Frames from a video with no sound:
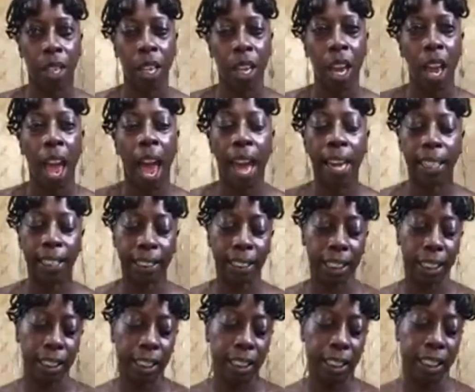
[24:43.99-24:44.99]
And it's a
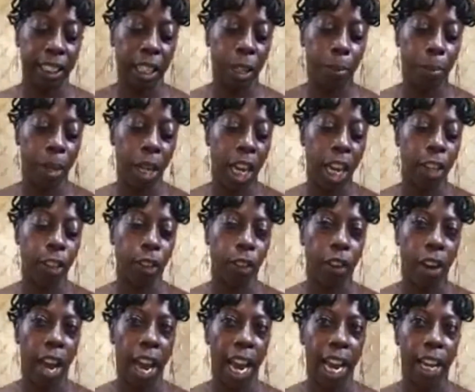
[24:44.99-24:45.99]
deep inner
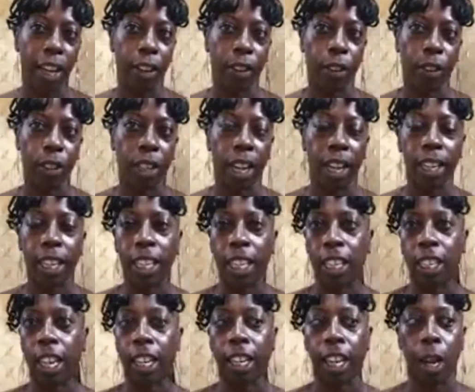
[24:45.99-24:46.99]
anger that it
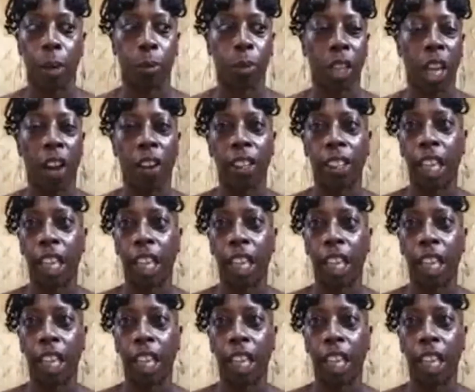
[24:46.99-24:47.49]
comes out in